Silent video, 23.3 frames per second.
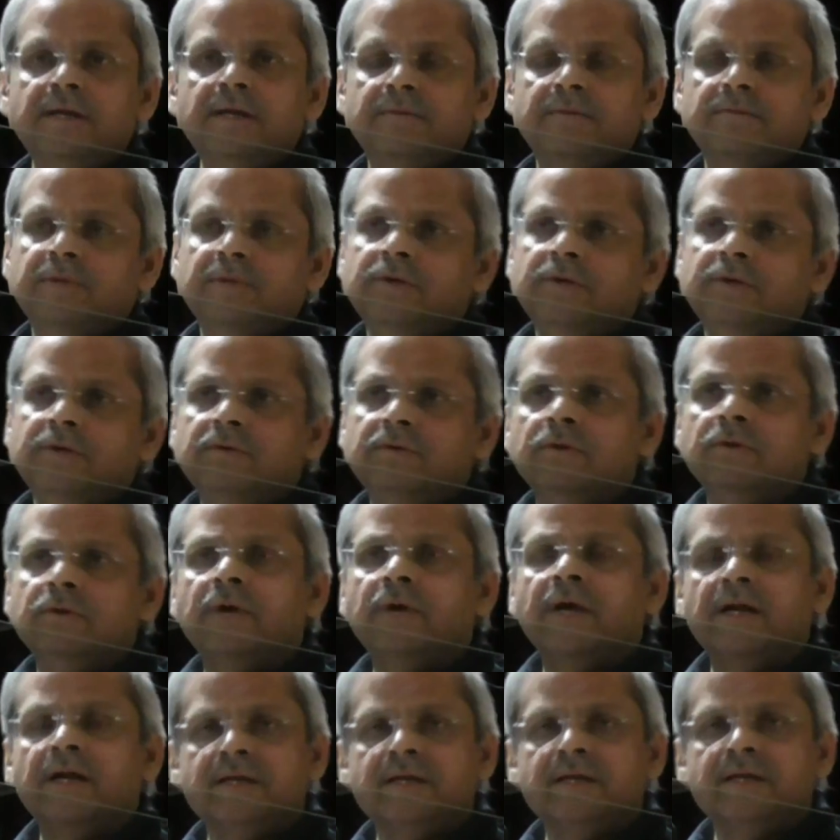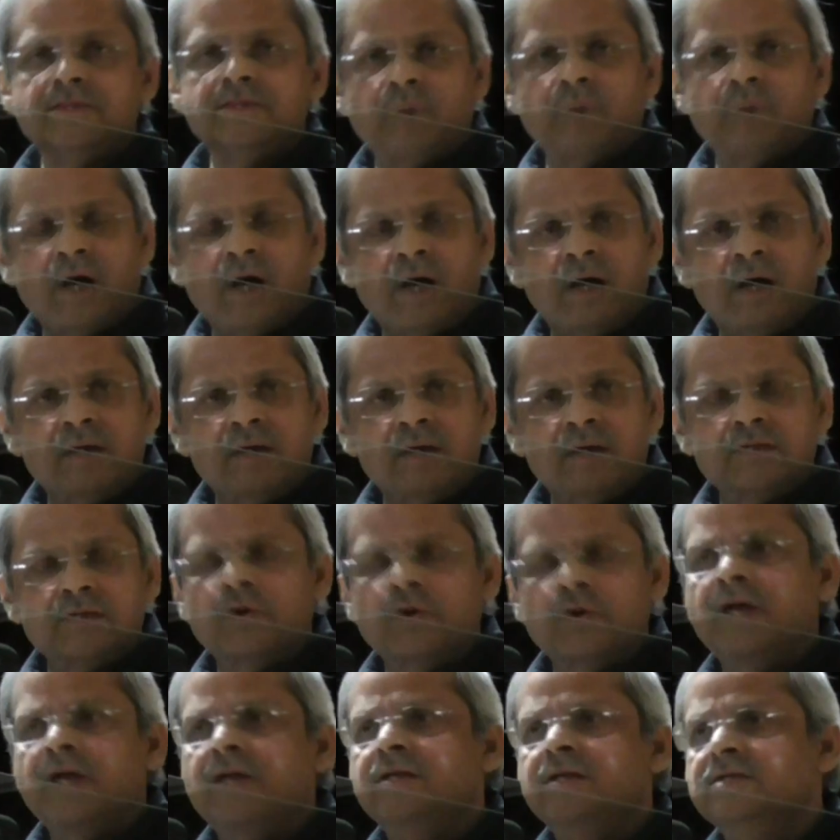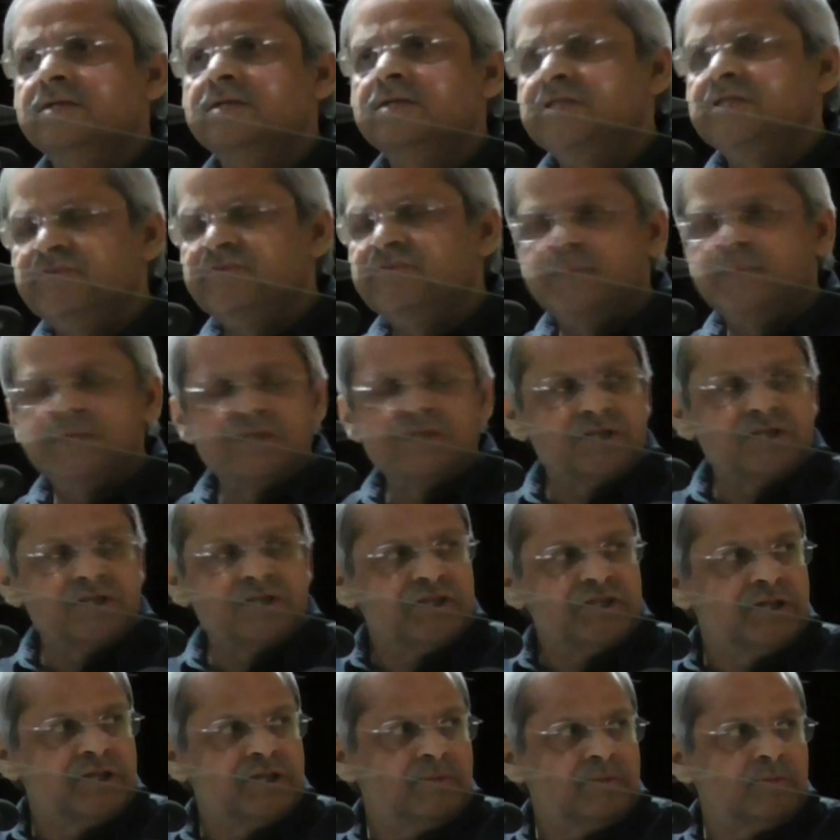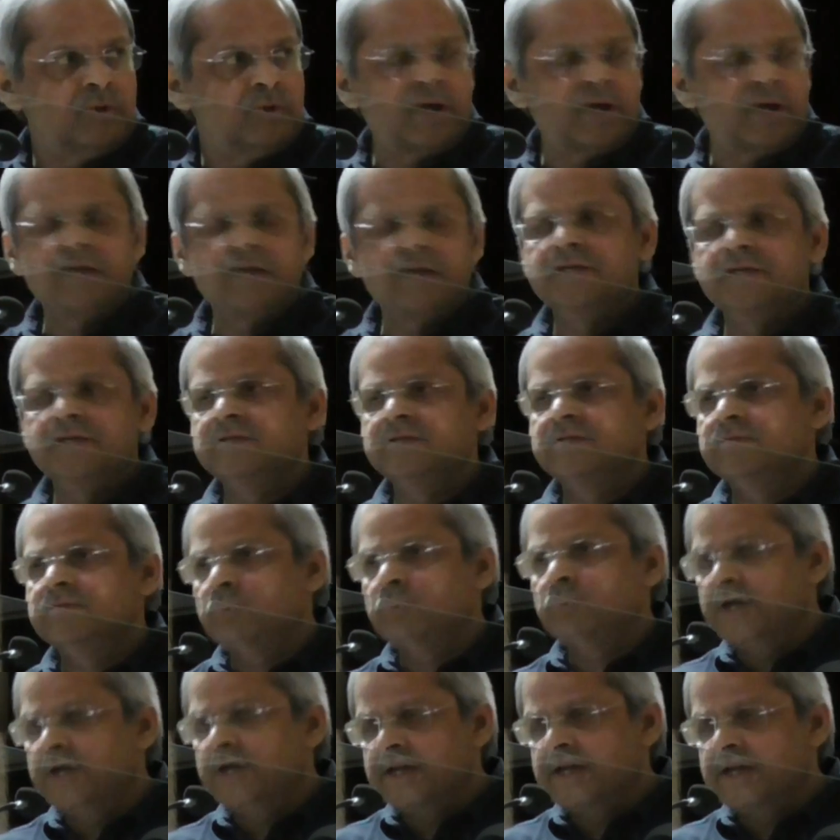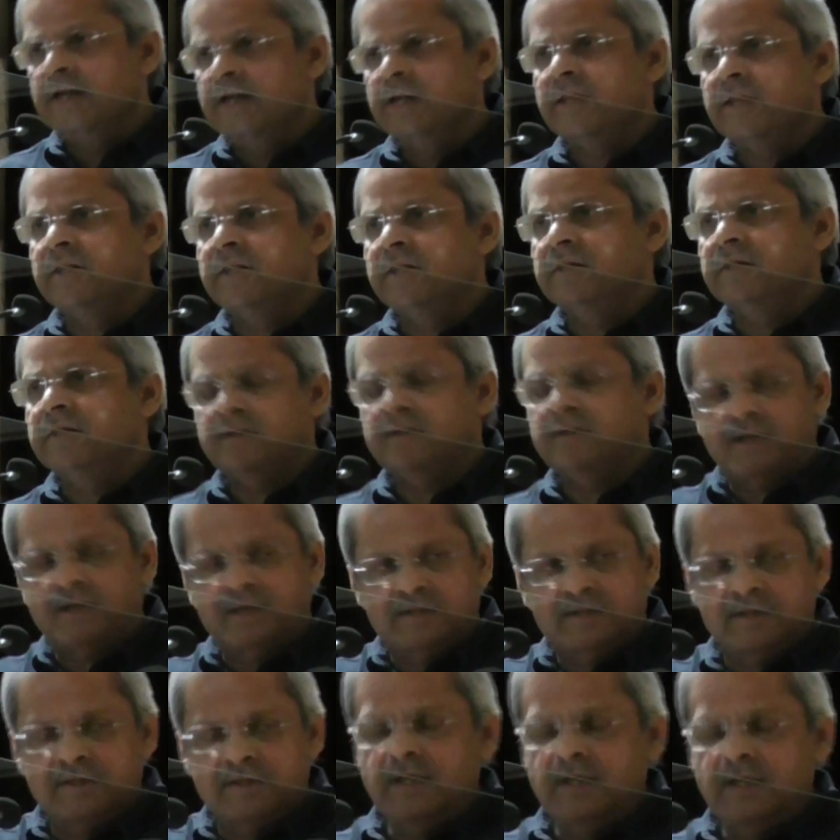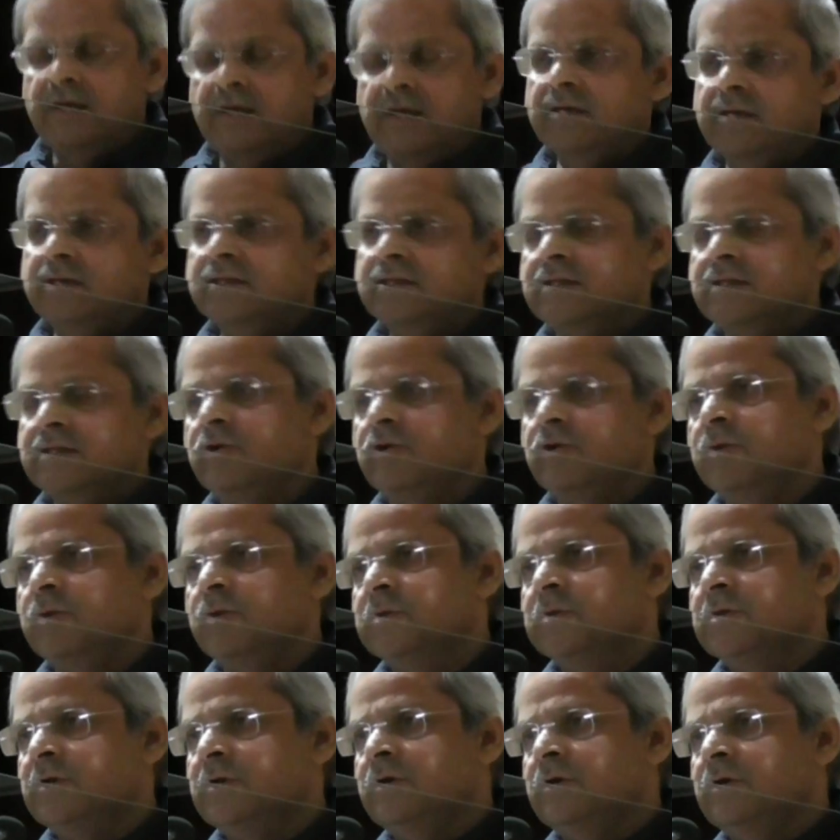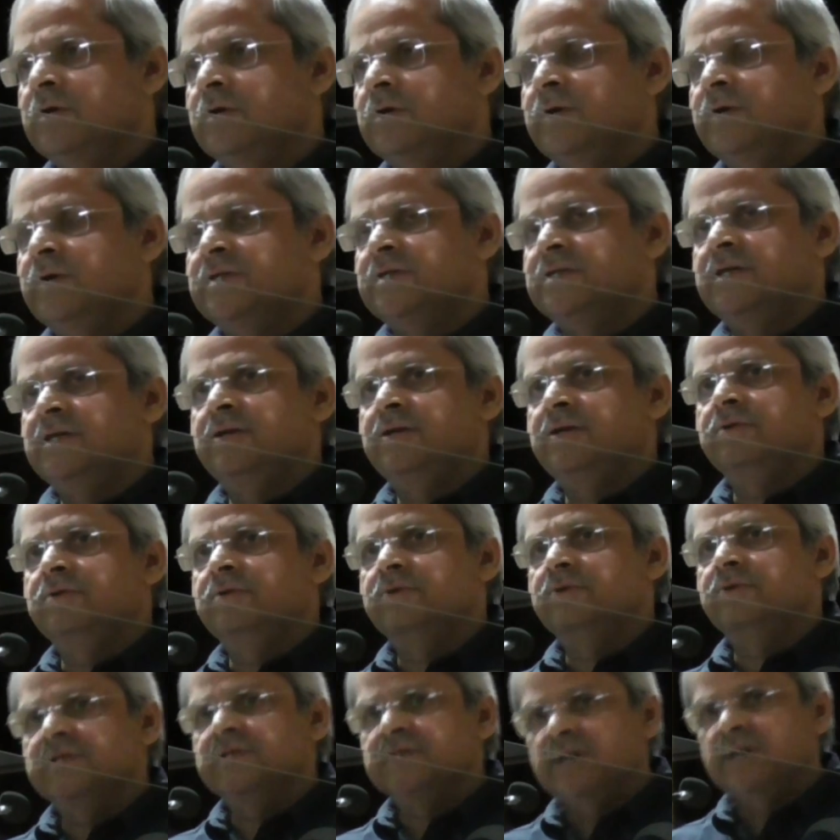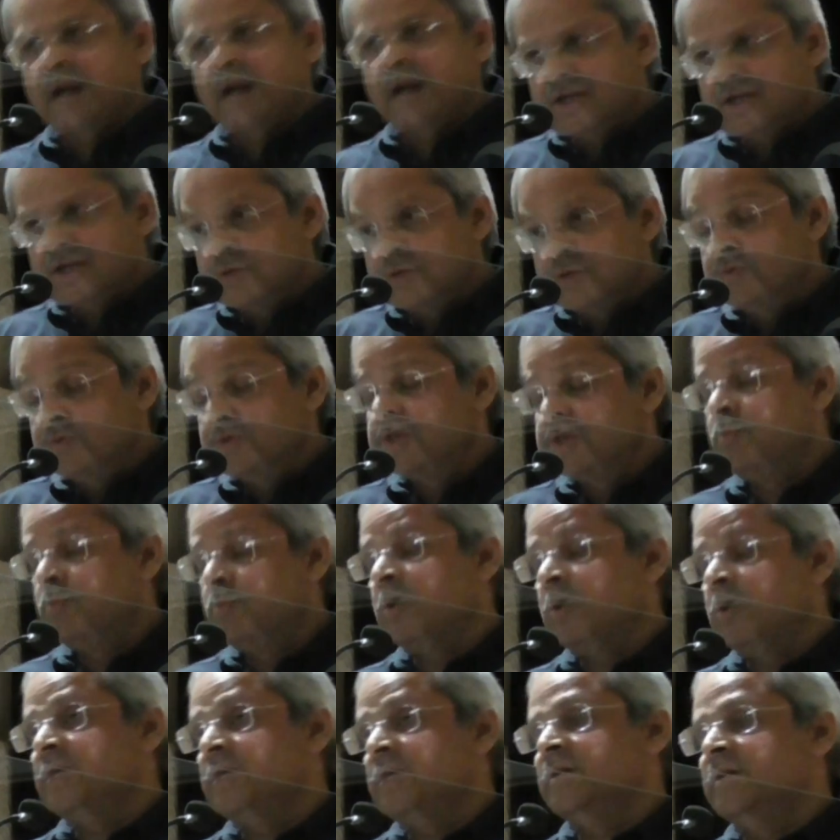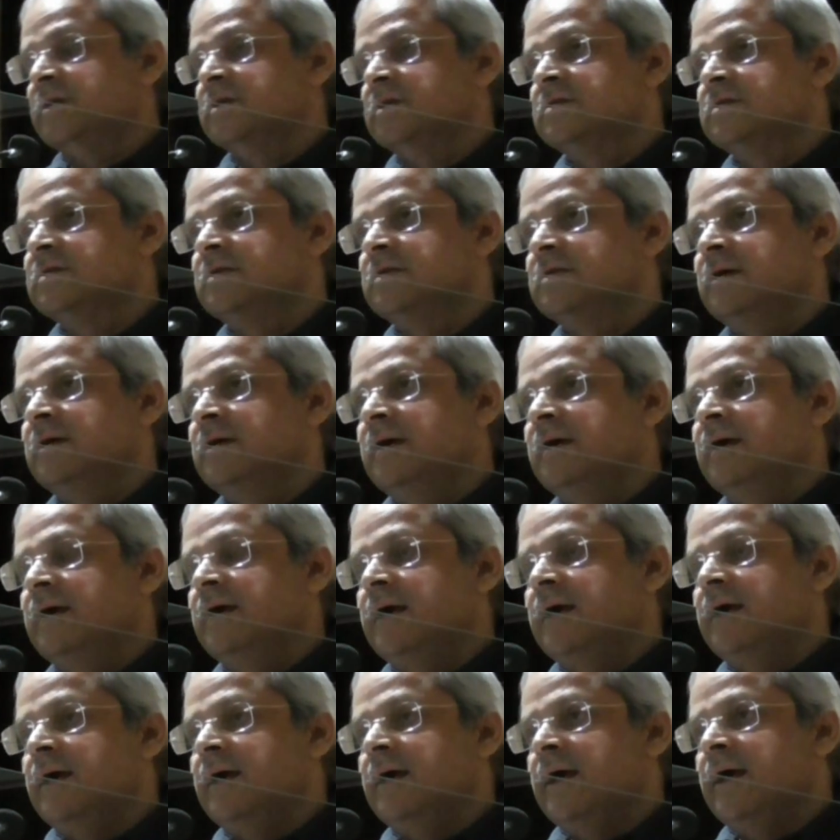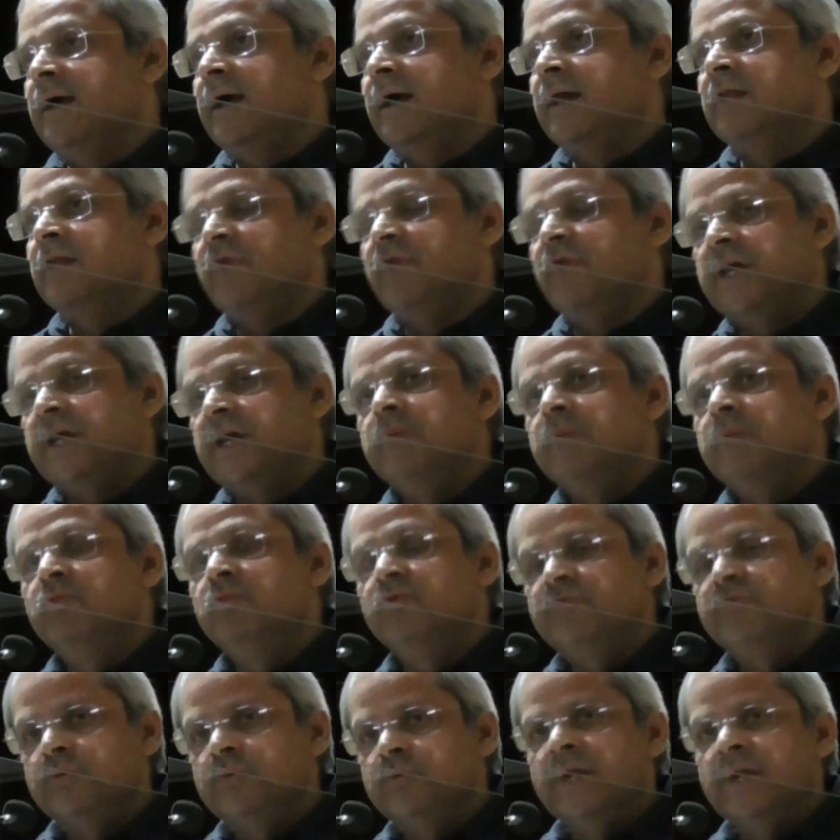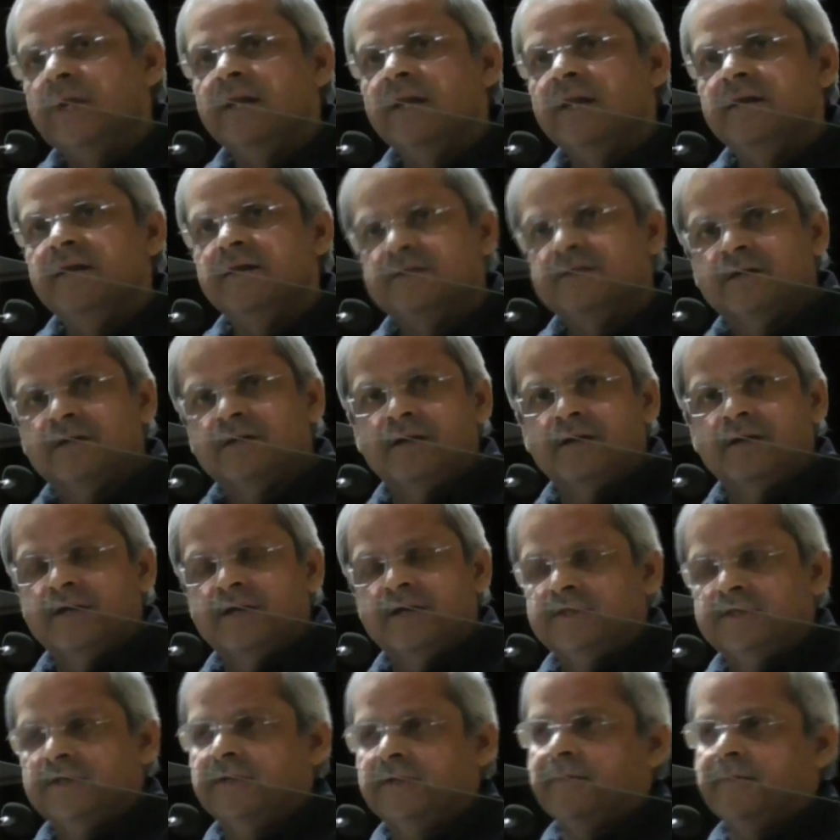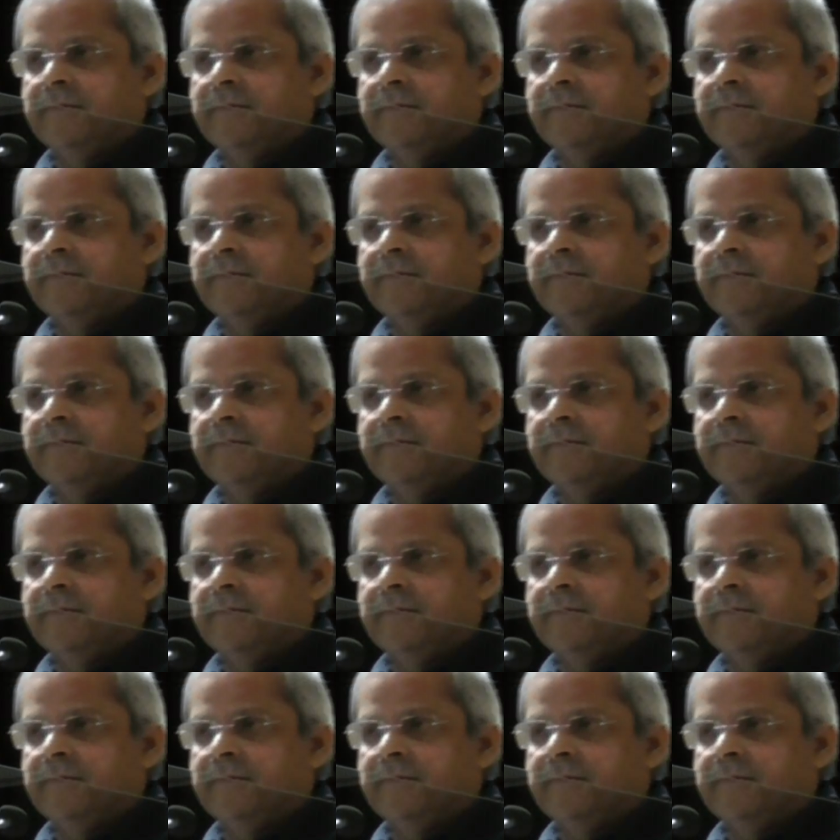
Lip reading: look at his past, look at his chief ministership, look at his political career, as just now Hanumantrao Garu had said, his grassroots politics, and the way he moved to Delhi, etc., etc.